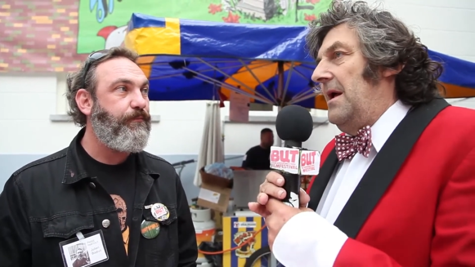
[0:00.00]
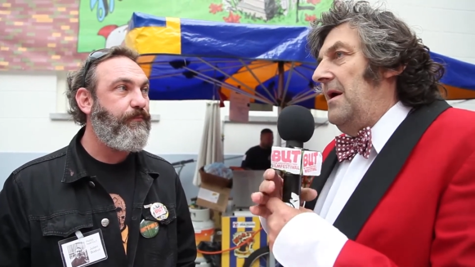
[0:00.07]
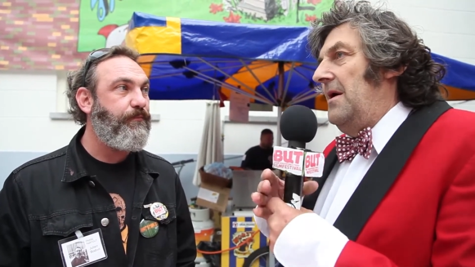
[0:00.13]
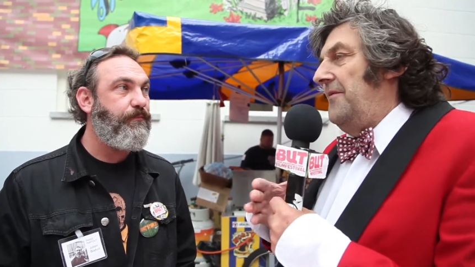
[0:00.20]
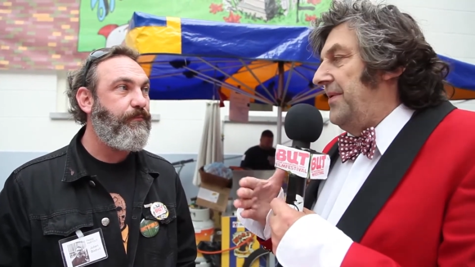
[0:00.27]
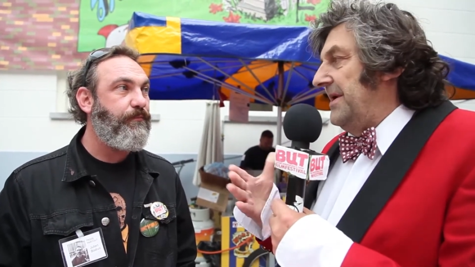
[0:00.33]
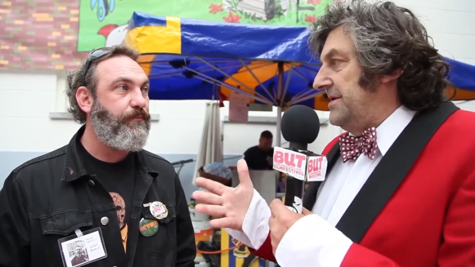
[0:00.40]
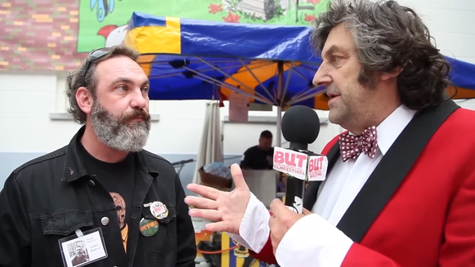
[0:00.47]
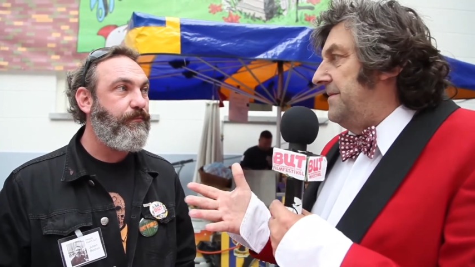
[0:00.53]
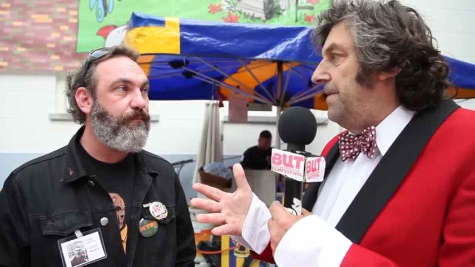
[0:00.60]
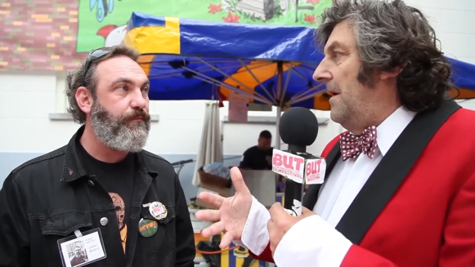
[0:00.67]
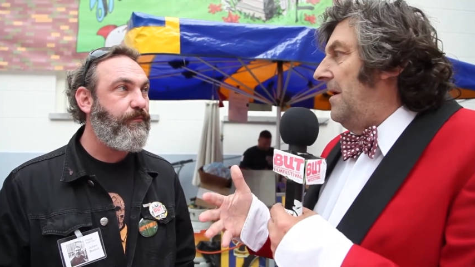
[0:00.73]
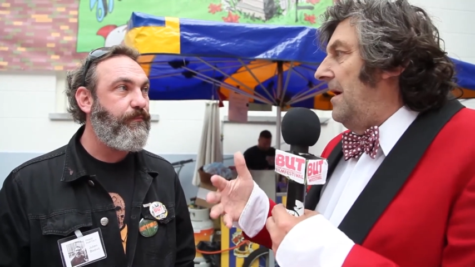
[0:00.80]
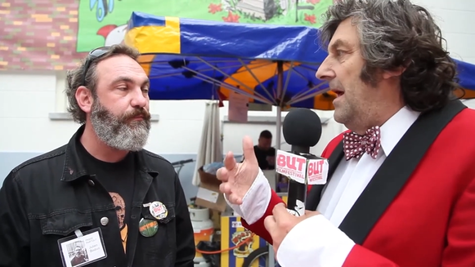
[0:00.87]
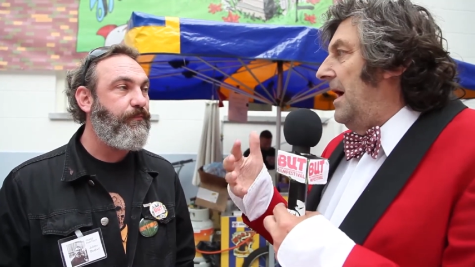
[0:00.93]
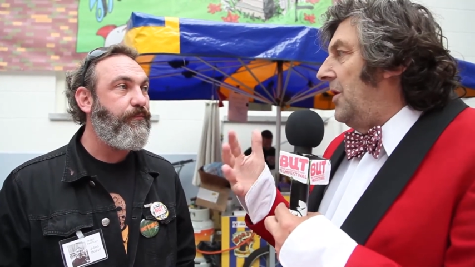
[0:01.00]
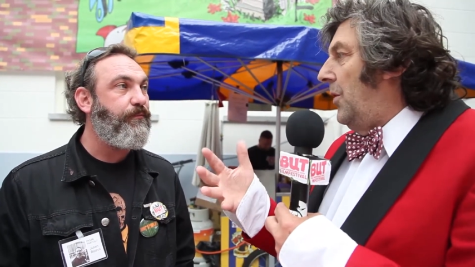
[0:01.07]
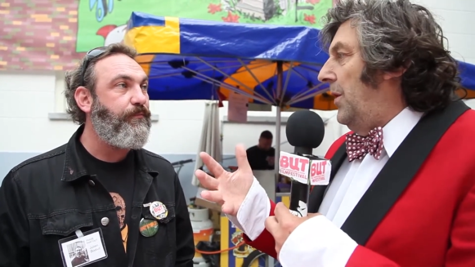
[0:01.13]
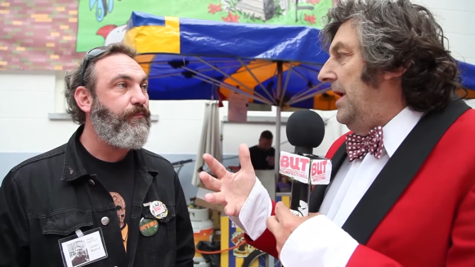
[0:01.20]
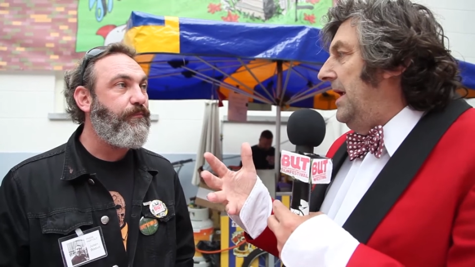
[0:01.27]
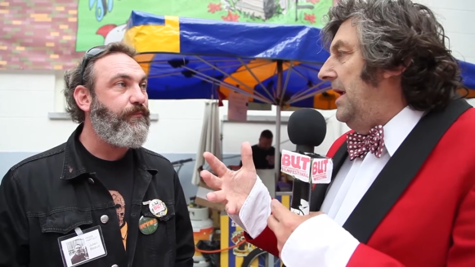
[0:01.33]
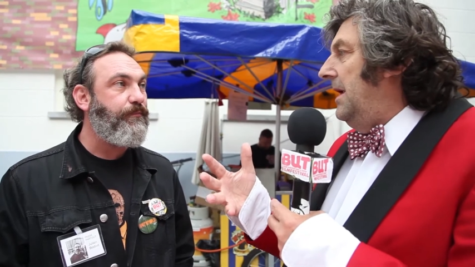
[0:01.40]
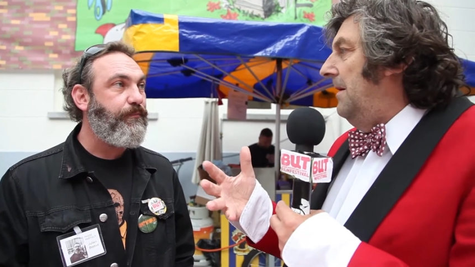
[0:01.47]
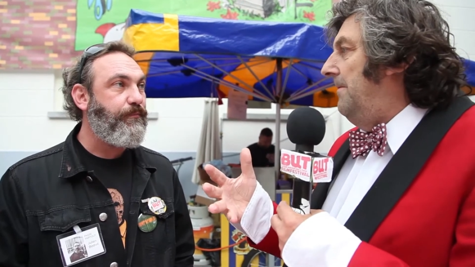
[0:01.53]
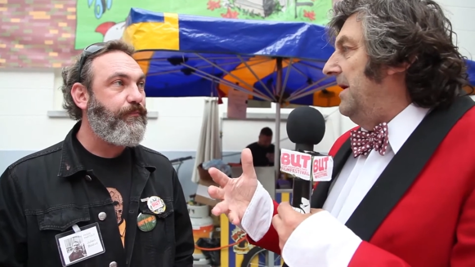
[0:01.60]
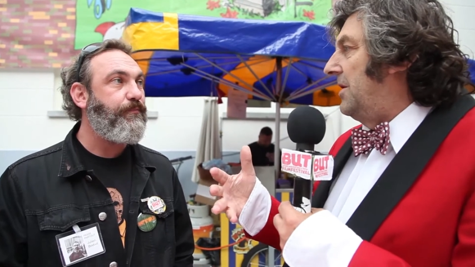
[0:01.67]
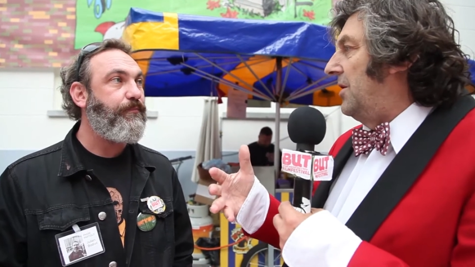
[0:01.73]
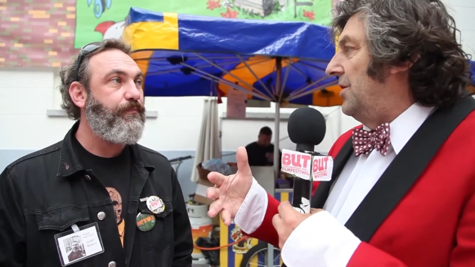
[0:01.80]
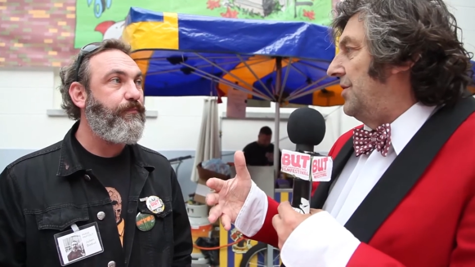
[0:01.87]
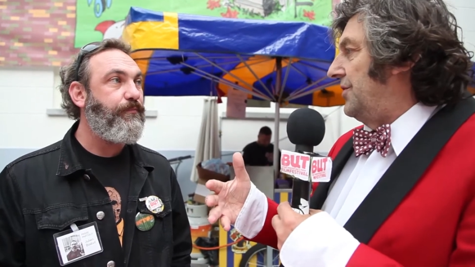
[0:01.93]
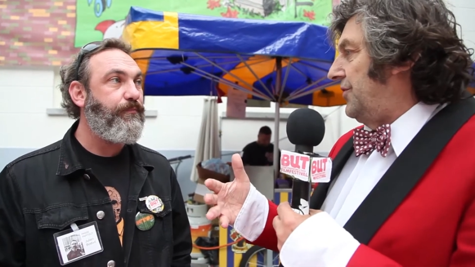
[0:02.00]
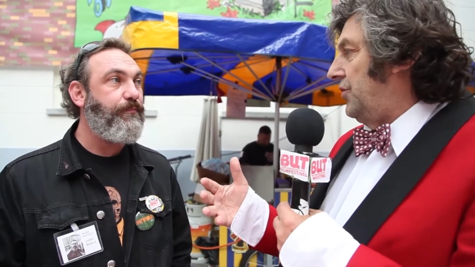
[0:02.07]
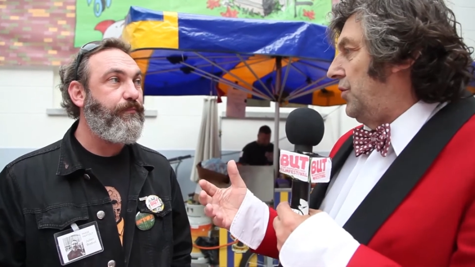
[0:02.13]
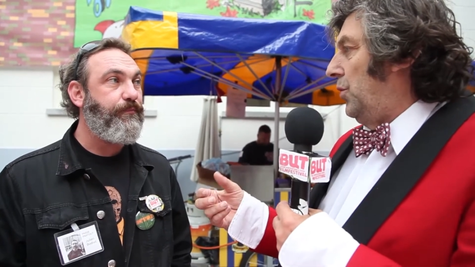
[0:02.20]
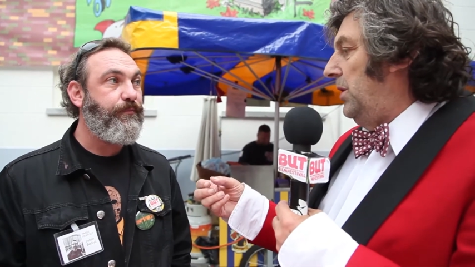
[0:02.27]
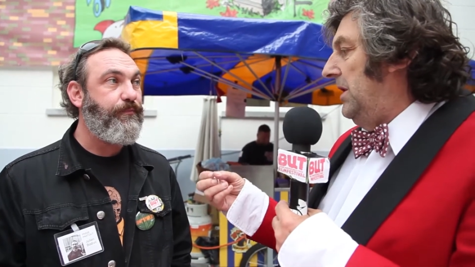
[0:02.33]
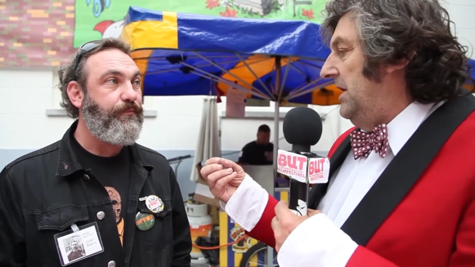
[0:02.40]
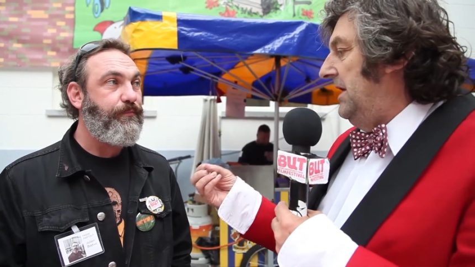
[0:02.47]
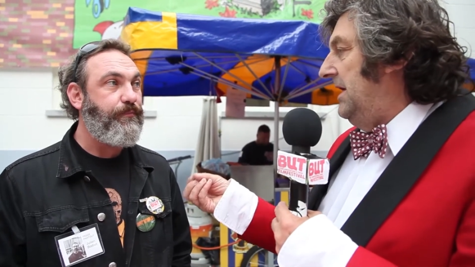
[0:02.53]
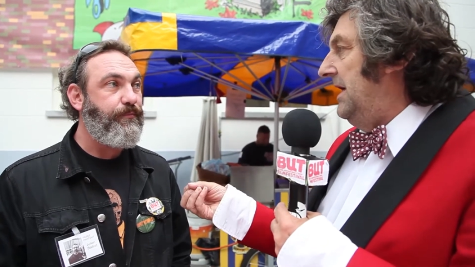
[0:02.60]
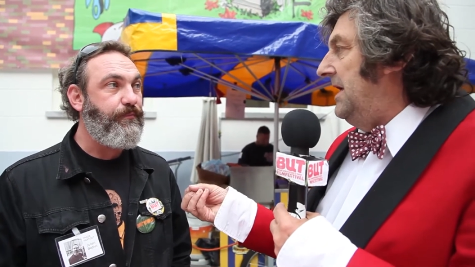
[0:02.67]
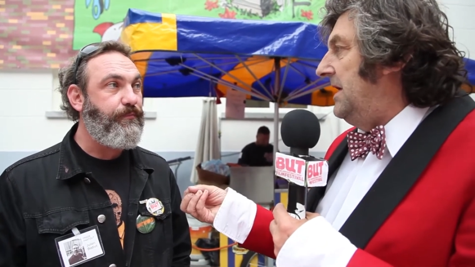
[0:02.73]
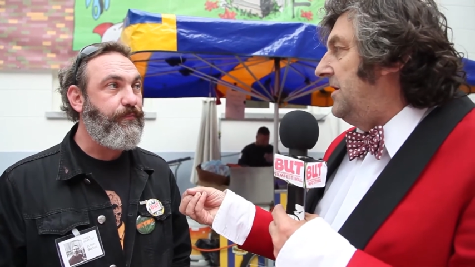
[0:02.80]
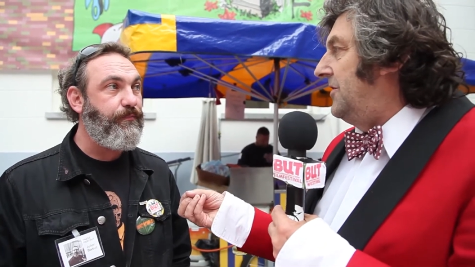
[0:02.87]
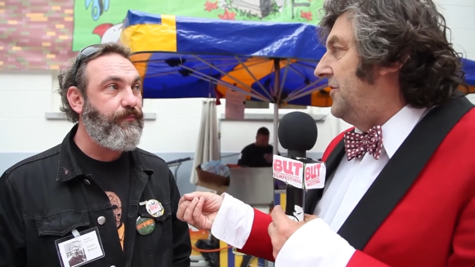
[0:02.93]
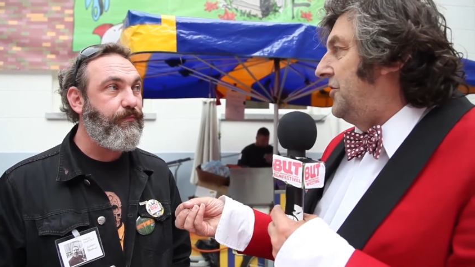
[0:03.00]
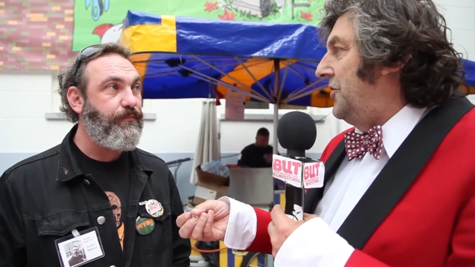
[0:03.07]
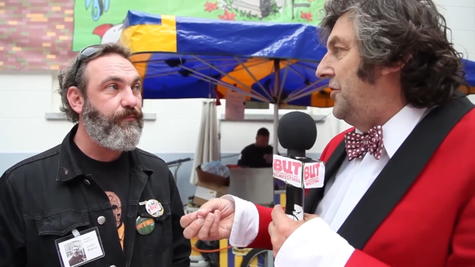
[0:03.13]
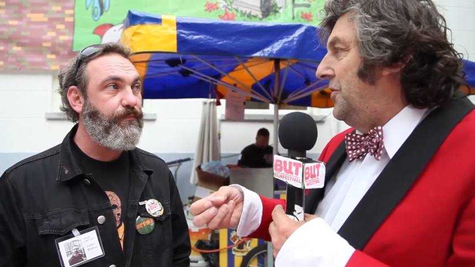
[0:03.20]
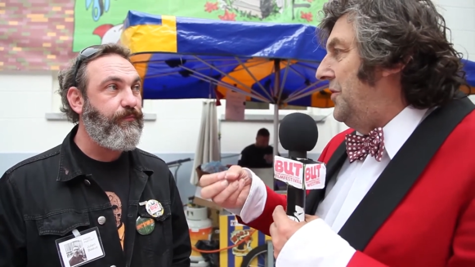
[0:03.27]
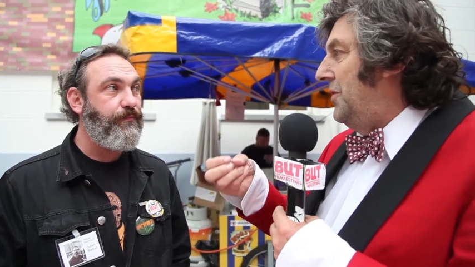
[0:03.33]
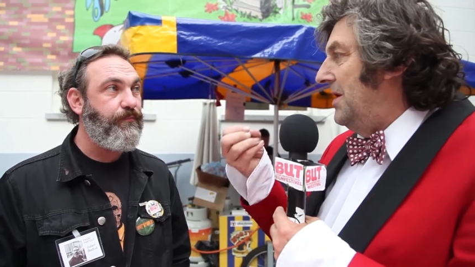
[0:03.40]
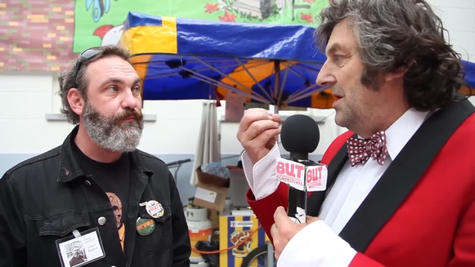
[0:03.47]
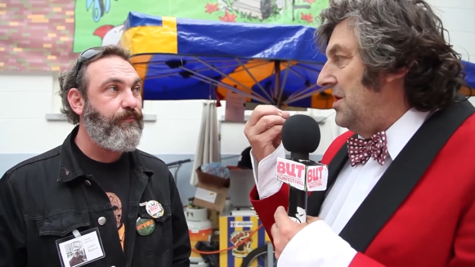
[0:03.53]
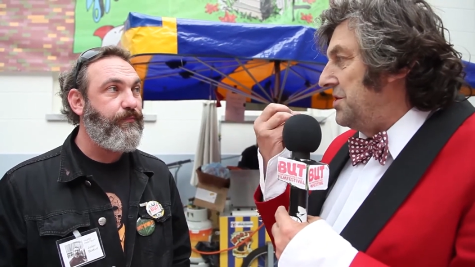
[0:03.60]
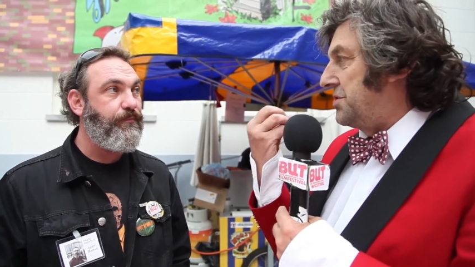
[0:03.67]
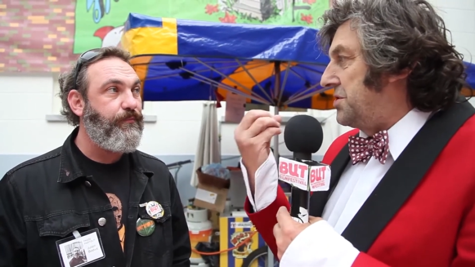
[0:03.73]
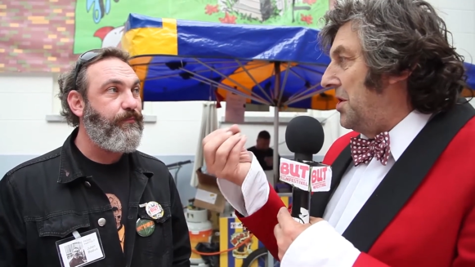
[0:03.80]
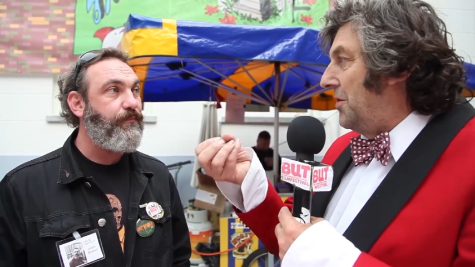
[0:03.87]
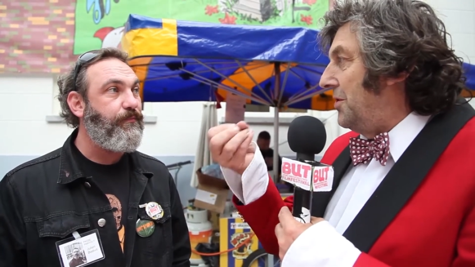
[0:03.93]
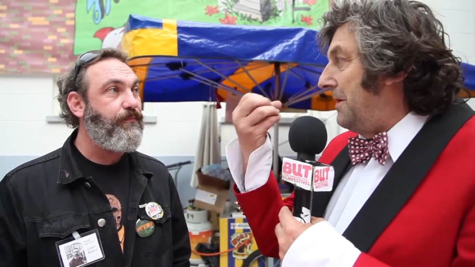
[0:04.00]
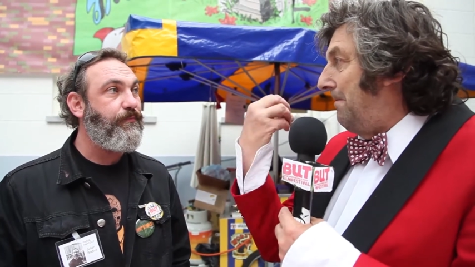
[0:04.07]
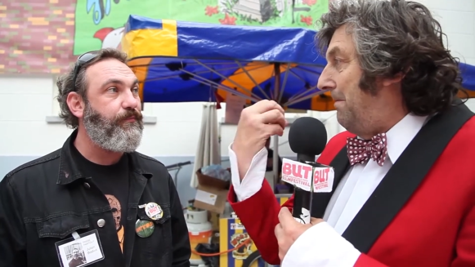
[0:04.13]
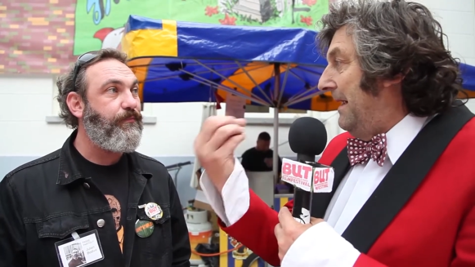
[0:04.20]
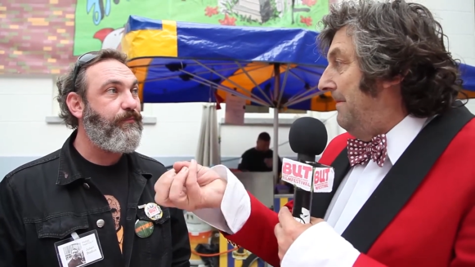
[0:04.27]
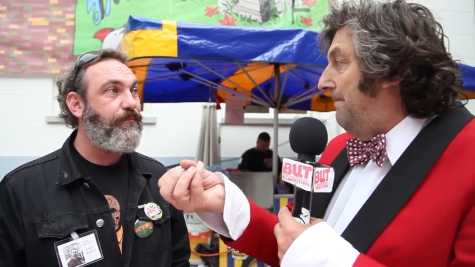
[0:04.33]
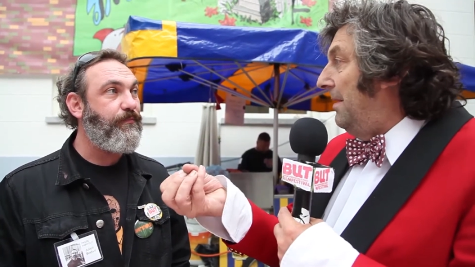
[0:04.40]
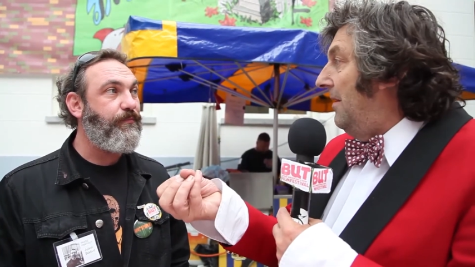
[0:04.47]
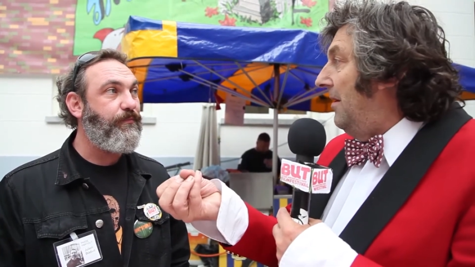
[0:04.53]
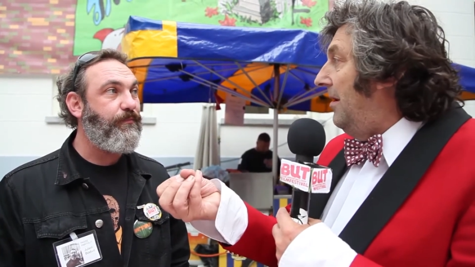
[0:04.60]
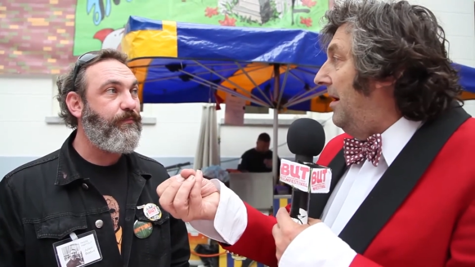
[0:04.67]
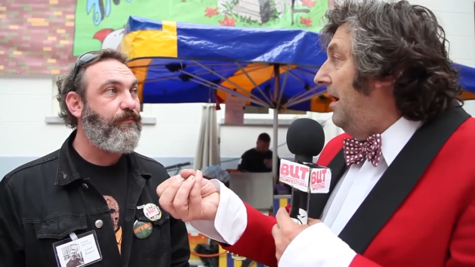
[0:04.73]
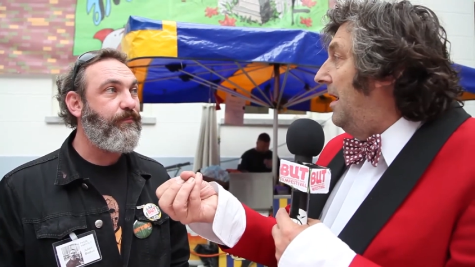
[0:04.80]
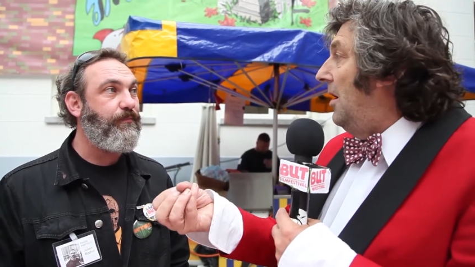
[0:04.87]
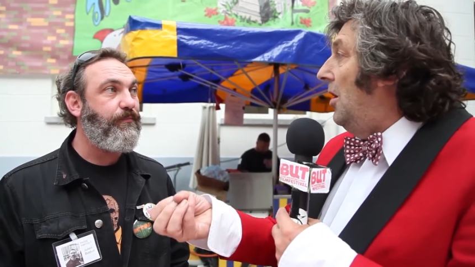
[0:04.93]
Speaker 1: a, festival like we because we need to show the people